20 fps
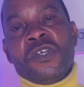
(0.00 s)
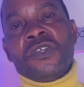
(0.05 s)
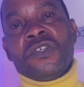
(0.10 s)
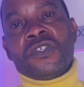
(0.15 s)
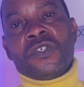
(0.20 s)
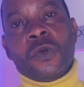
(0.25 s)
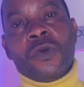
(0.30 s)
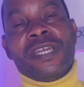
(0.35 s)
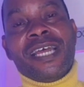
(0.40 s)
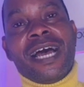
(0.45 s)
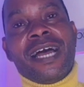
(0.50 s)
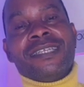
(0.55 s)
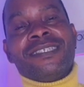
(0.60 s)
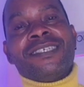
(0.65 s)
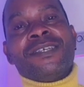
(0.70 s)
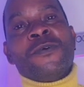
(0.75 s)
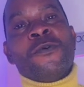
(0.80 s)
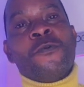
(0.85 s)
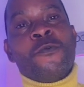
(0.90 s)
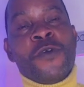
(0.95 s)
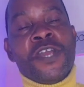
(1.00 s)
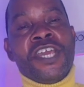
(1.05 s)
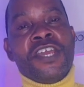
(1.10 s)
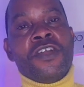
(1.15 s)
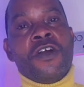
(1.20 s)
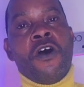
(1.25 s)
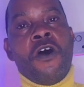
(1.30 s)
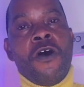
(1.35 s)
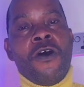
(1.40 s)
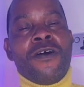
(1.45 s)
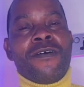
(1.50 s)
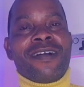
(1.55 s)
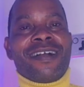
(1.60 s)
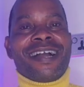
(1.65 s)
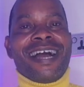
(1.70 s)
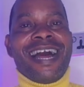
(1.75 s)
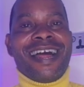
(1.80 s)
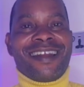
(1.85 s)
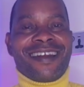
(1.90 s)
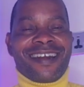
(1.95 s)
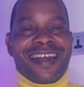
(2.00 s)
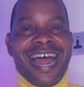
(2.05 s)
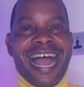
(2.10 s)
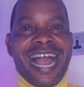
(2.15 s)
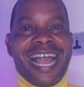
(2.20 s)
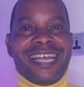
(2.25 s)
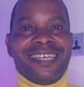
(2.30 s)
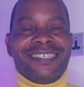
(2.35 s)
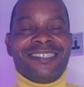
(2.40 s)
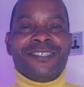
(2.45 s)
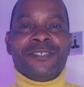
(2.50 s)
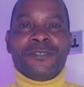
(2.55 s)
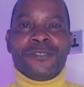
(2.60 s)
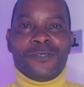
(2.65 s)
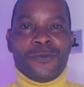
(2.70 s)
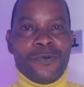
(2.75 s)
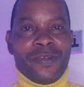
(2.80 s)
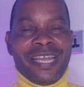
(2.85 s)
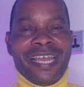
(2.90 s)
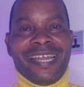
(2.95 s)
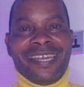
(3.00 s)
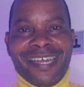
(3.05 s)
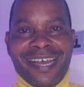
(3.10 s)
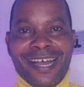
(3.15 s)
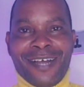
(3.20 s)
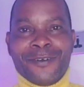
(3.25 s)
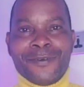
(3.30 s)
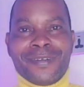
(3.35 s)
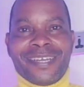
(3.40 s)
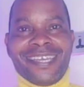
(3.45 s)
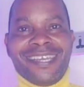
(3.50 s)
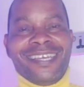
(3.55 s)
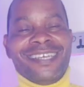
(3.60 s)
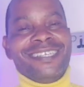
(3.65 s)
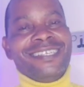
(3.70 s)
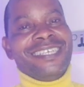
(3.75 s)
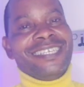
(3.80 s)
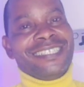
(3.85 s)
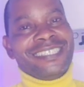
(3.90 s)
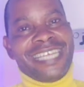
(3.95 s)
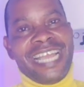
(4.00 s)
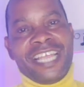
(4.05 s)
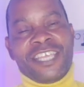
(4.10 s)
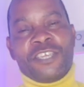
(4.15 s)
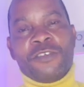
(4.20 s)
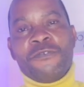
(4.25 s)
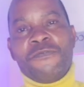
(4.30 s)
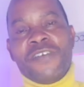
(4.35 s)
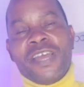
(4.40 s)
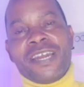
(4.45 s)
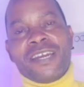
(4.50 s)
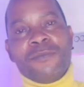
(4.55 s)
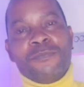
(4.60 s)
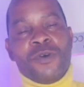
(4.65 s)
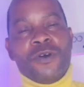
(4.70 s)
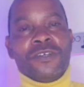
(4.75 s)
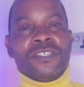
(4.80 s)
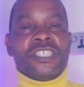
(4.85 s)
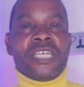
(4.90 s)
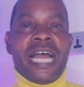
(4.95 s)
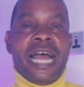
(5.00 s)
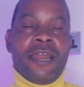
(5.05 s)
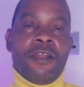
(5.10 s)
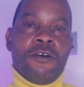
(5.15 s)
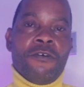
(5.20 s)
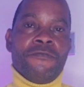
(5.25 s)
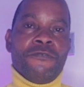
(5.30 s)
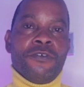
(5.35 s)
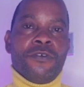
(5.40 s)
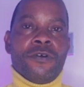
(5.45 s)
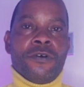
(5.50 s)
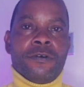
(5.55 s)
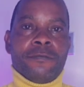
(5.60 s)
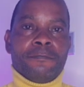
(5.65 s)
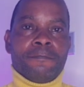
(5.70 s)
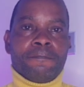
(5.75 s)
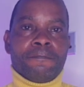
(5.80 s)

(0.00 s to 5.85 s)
so that we all can rise together. Okay, thank you very much. I love you all.